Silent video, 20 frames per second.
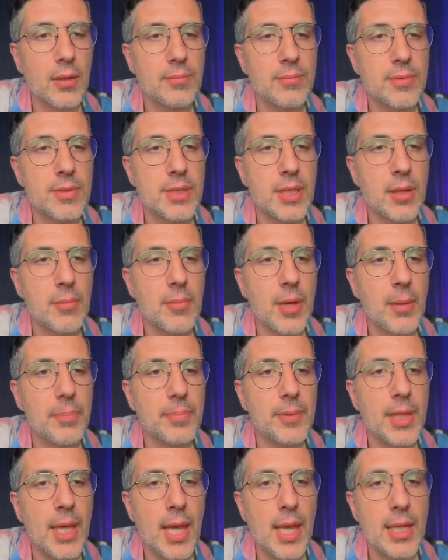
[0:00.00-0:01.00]
some
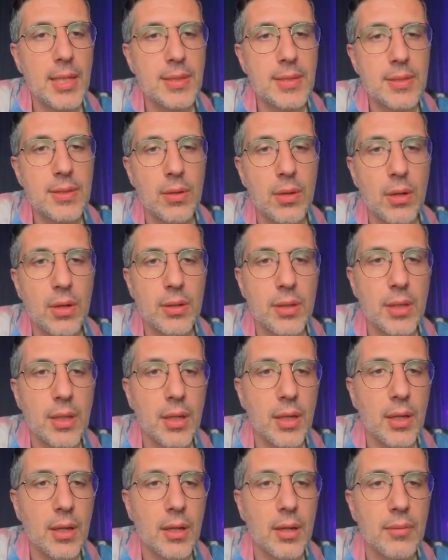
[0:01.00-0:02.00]
updates on
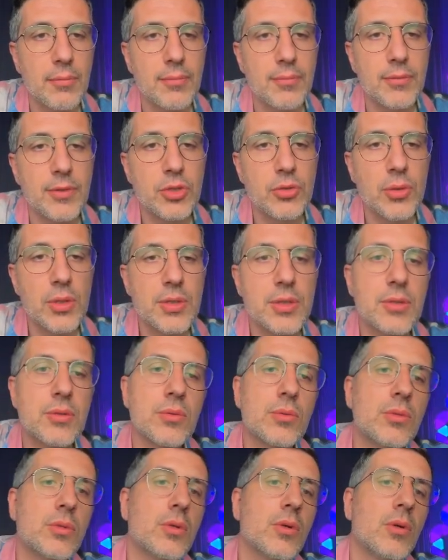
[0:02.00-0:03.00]
the Visual
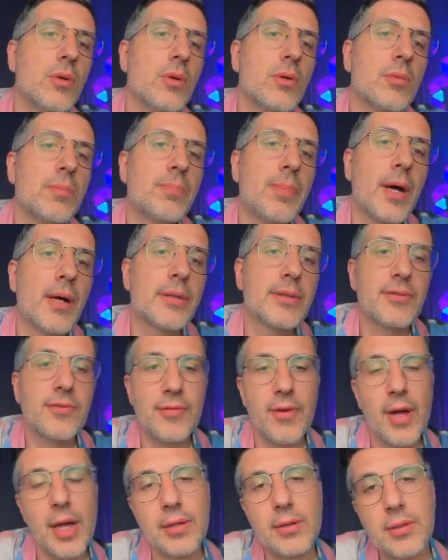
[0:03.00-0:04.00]
Studio
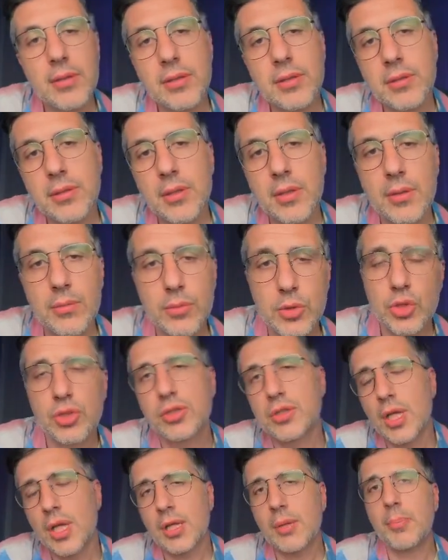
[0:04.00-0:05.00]
Pathfinder, which
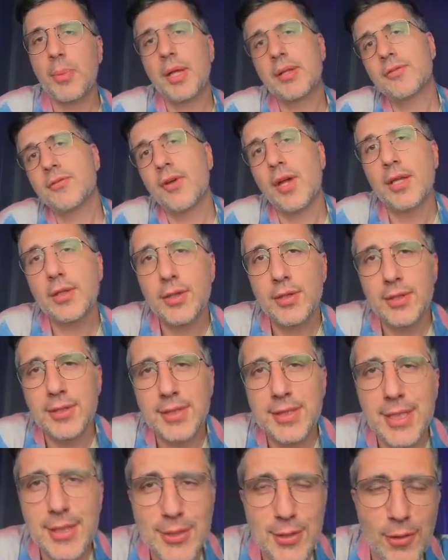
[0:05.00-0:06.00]
is not a pathfinder in
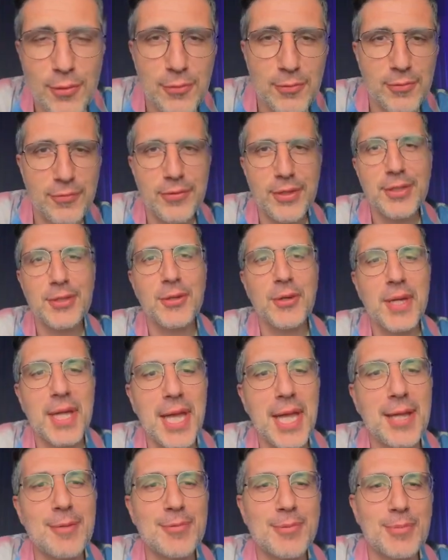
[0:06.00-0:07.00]
the sense of video
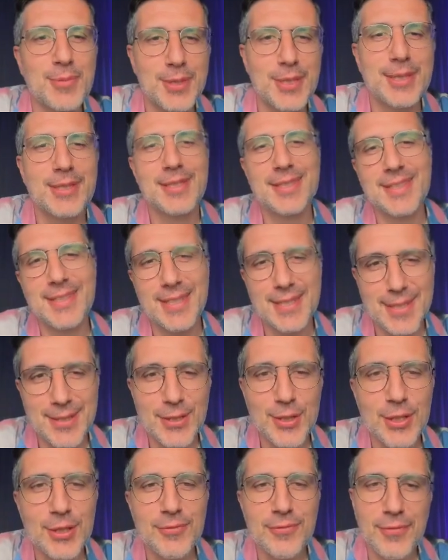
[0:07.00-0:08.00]
games, but it's
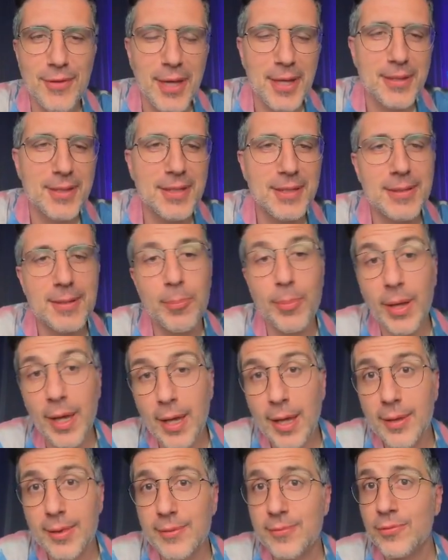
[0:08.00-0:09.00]
literally finding the
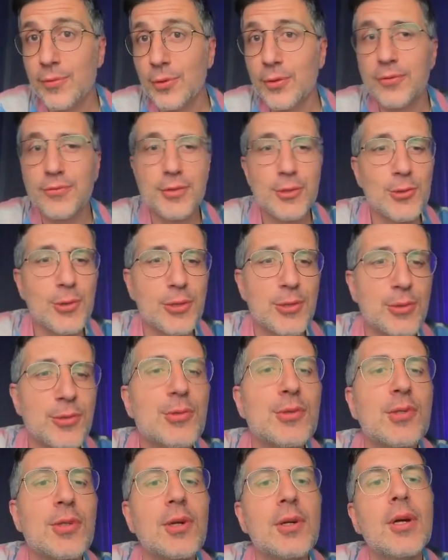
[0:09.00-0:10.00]
path for Visual
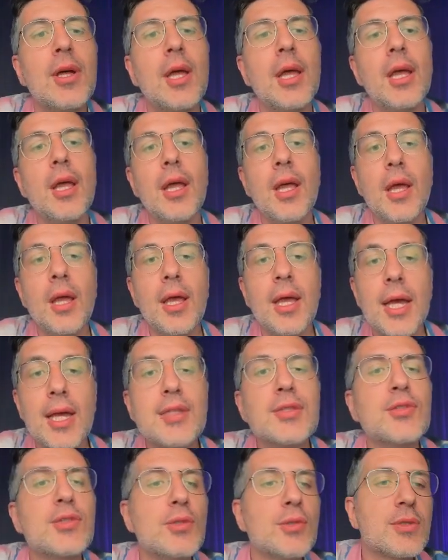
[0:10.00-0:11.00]
Studio
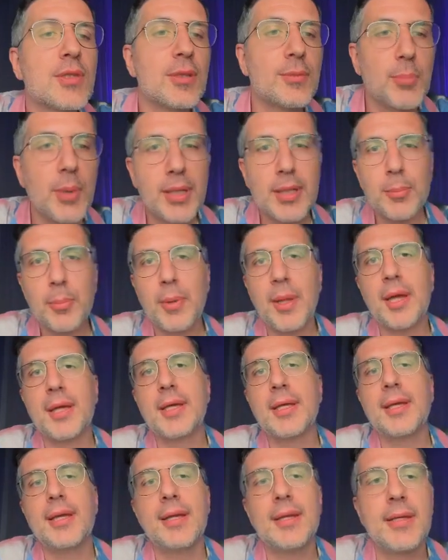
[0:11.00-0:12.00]
as used by the
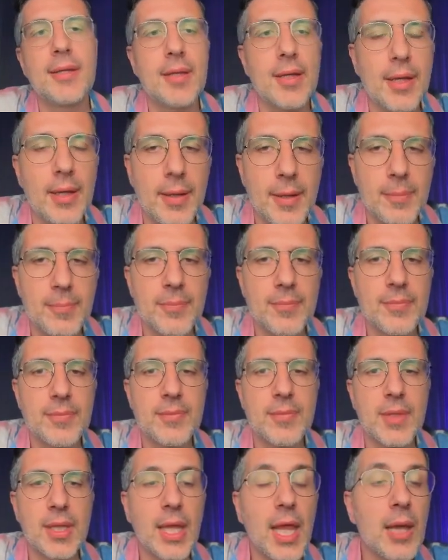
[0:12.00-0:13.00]

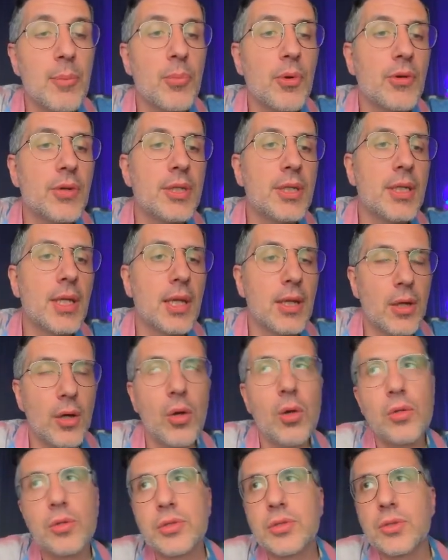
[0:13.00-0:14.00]
plugin library
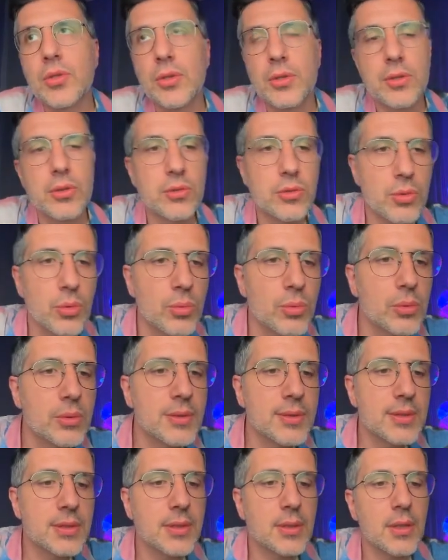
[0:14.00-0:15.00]
and also in the
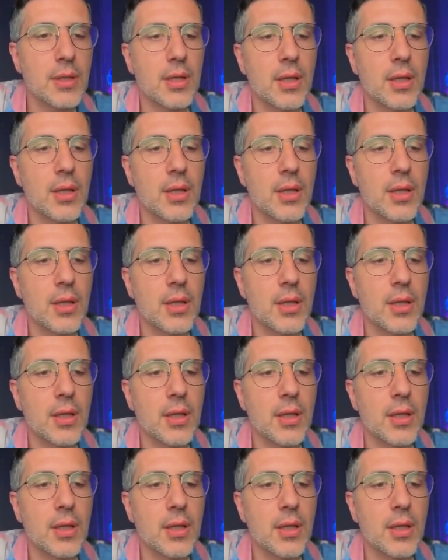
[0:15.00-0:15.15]
tools.